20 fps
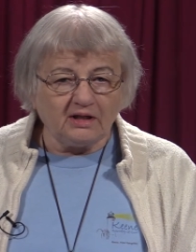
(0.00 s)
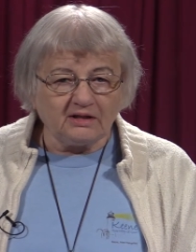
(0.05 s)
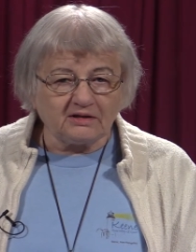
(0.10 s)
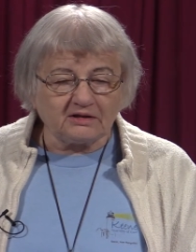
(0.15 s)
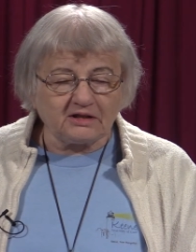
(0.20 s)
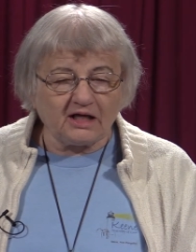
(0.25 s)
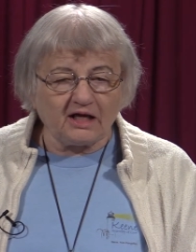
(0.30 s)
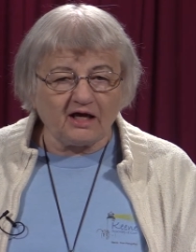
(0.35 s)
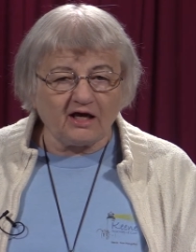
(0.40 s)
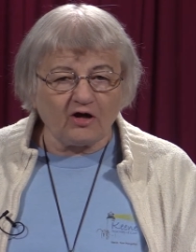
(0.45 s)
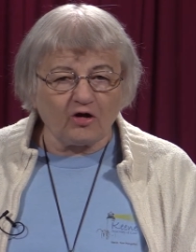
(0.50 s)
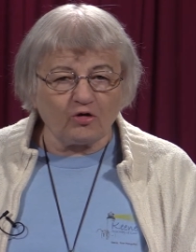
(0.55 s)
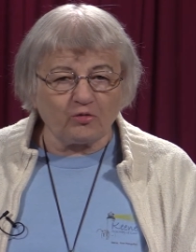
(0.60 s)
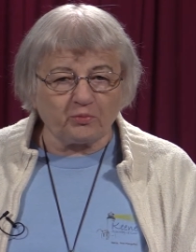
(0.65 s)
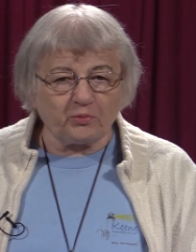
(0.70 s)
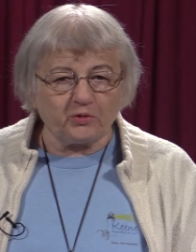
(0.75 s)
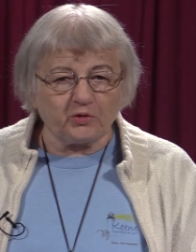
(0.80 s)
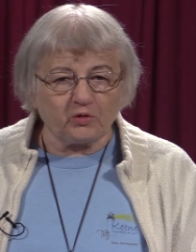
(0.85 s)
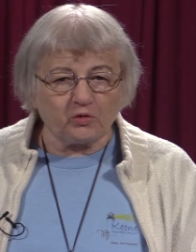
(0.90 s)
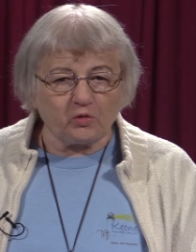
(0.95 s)
to
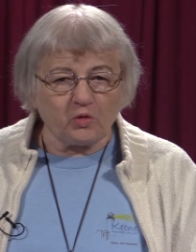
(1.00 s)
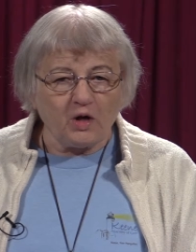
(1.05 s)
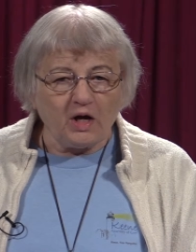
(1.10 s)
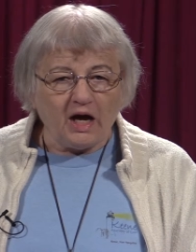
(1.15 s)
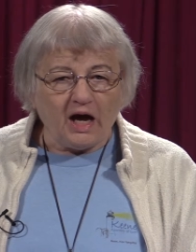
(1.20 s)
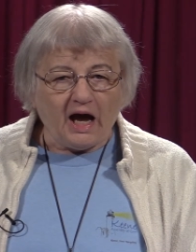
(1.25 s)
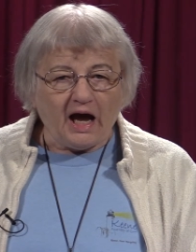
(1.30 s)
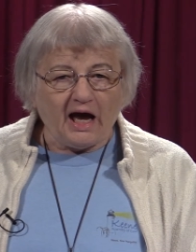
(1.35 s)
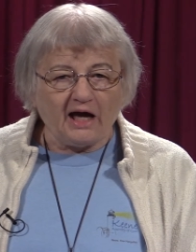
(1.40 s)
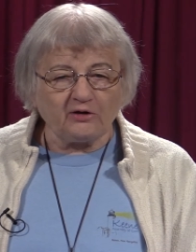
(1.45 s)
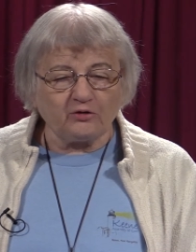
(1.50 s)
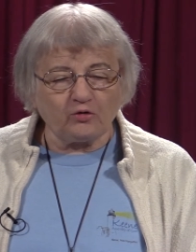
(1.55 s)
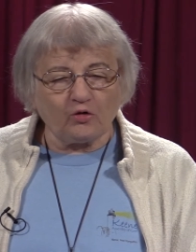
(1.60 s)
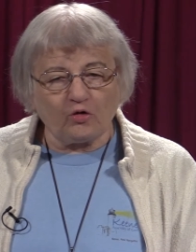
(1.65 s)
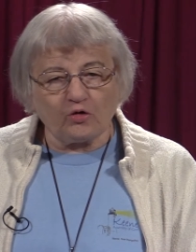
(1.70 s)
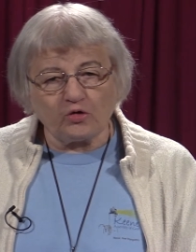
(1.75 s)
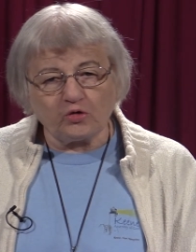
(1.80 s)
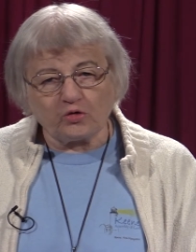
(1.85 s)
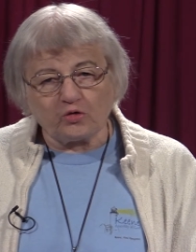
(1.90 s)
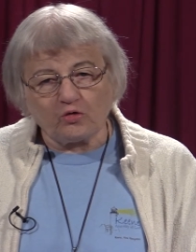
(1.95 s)
help you. I
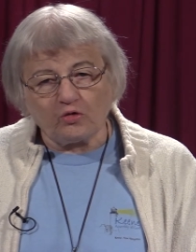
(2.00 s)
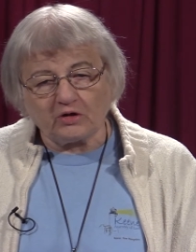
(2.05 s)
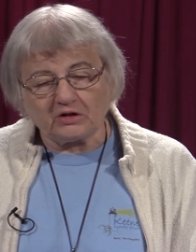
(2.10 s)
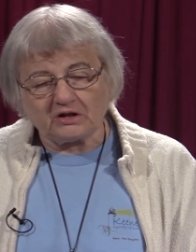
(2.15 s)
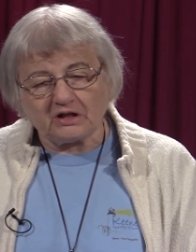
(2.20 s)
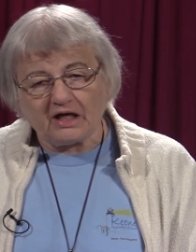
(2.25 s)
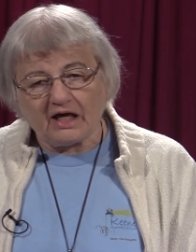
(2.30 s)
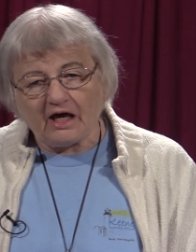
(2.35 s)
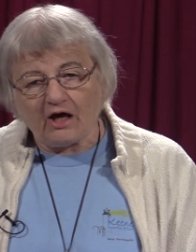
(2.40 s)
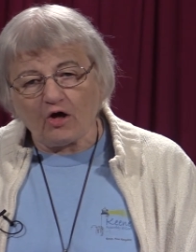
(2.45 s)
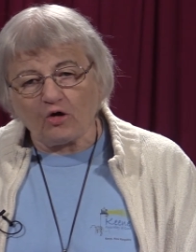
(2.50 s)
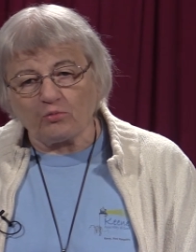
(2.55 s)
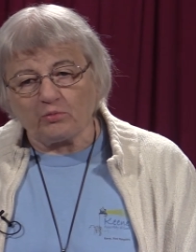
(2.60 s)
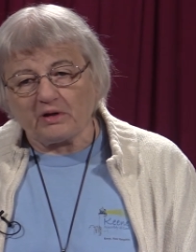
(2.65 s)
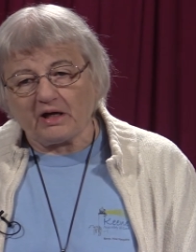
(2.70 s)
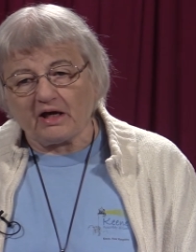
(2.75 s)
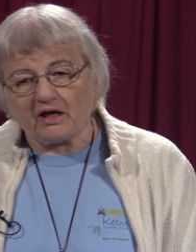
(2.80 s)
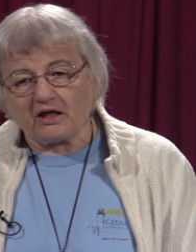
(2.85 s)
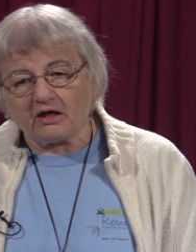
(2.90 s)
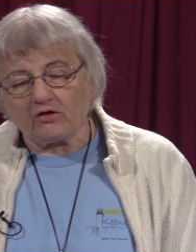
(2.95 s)
know you're going to help
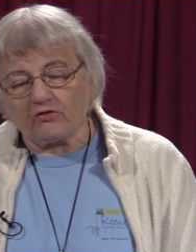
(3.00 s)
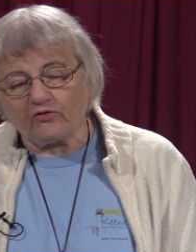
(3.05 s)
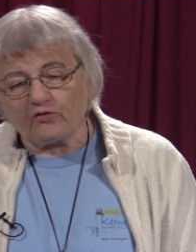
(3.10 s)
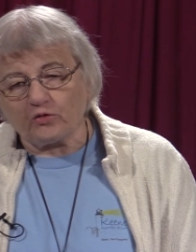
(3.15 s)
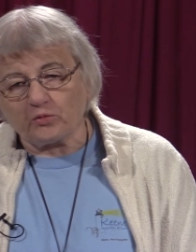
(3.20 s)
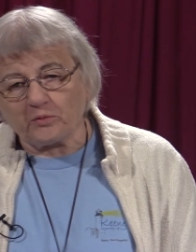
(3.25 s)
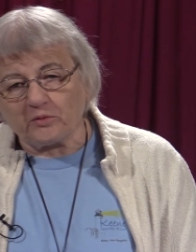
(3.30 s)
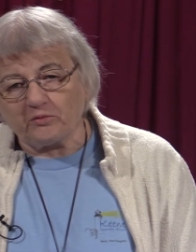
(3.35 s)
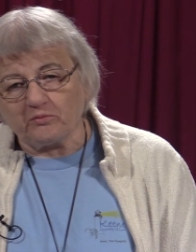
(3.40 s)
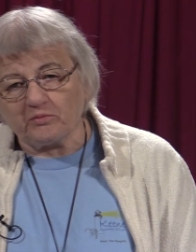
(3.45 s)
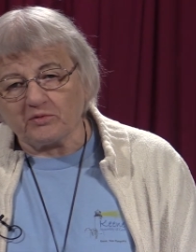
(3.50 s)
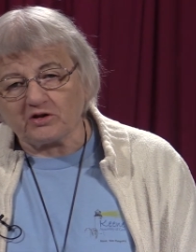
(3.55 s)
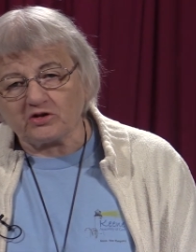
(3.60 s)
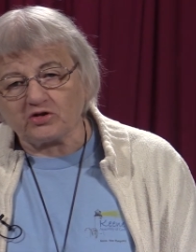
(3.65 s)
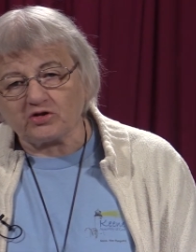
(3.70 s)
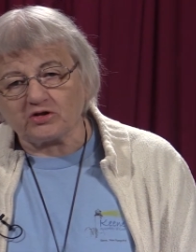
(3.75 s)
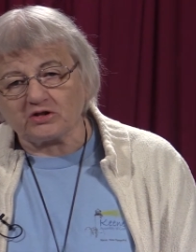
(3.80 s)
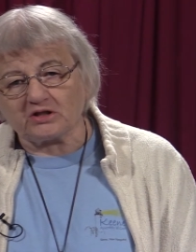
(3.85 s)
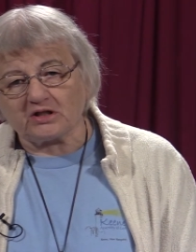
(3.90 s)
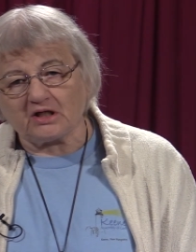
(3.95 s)
me. I give you
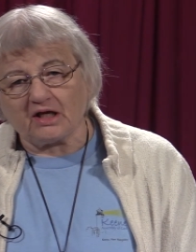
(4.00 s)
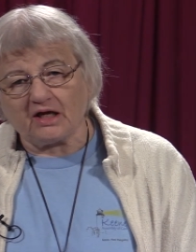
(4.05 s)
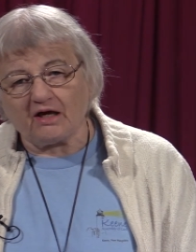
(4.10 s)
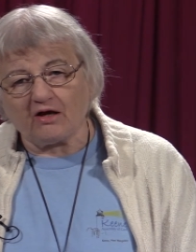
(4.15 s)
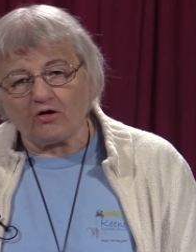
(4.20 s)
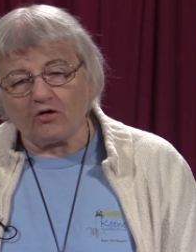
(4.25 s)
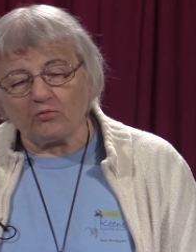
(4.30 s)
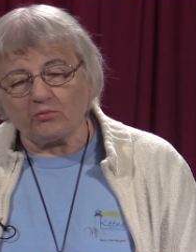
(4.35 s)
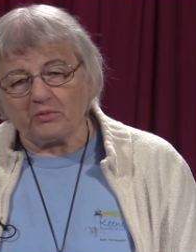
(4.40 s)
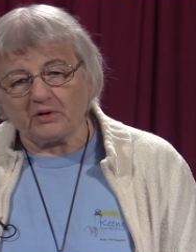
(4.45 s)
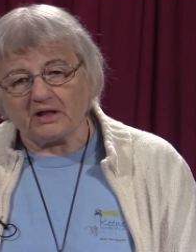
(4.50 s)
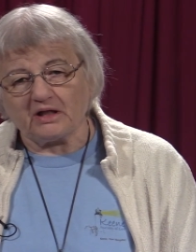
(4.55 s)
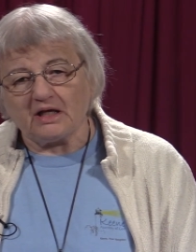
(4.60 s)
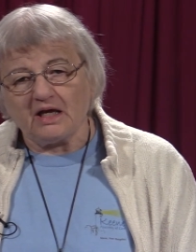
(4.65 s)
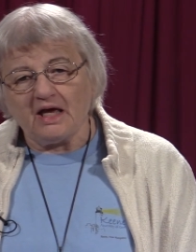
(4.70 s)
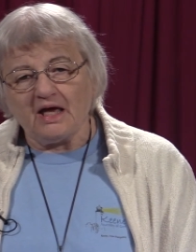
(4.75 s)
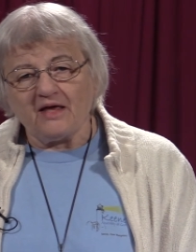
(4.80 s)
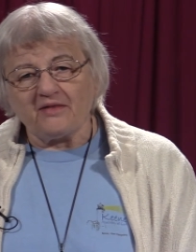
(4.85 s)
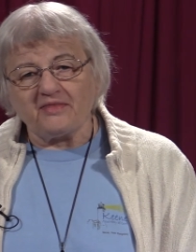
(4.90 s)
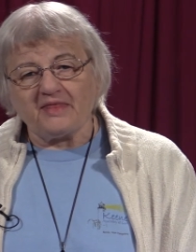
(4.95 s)
permission to help me.
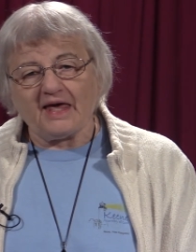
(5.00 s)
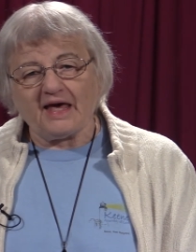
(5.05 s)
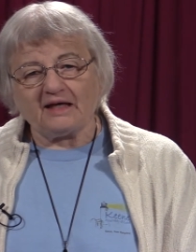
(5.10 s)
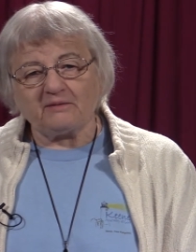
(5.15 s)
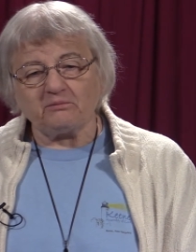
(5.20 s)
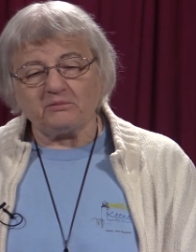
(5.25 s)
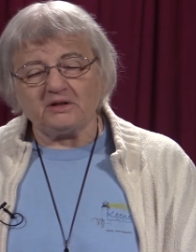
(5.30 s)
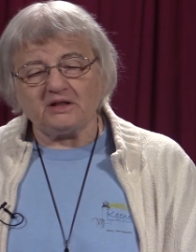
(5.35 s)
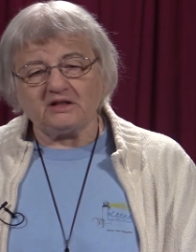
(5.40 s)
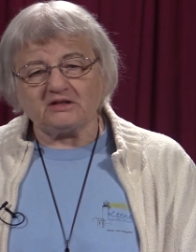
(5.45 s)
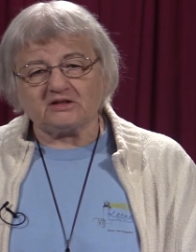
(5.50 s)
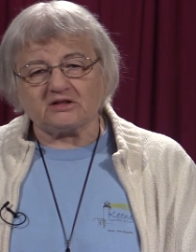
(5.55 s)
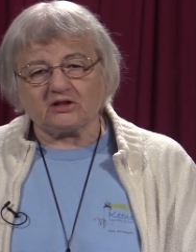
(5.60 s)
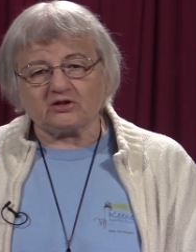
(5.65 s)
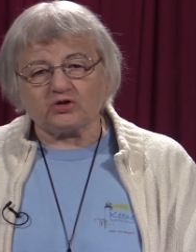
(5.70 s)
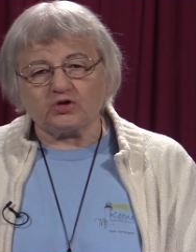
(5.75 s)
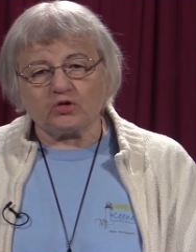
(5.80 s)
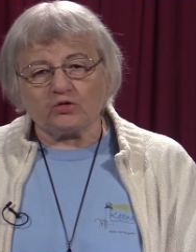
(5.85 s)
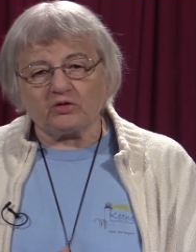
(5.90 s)
That means that you're